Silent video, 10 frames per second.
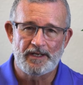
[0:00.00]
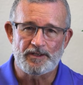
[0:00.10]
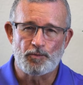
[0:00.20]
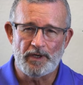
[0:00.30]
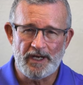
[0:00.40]

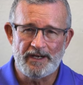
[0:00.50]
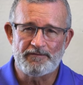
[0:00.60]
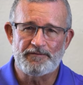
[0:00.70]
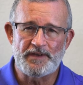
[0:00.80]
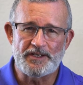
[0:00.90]
is what kind of
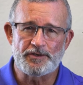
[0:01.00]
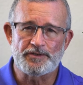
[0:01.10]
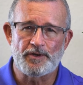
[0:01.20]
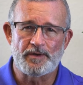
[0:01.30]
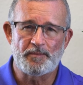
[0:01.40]

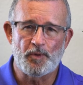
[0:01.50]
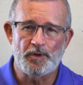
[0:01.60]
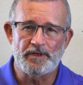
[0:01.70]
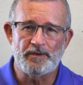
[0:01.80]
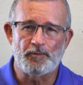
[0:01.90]
features are
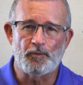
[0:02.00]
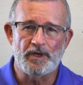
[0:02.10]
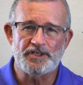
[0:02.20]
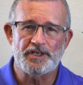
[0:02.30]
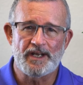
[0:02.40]
important and
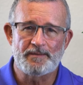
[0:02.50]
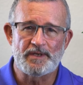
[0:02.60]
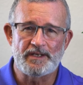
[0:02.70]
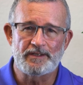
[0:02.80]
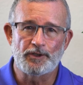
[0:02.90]
what should I
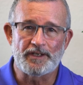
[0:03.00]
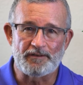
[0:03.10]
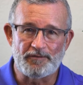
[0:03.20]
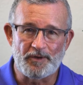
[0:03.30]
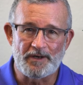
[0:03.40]
be
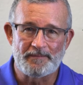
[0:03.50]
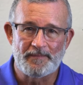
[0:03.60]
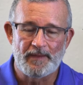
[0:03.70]
looking for?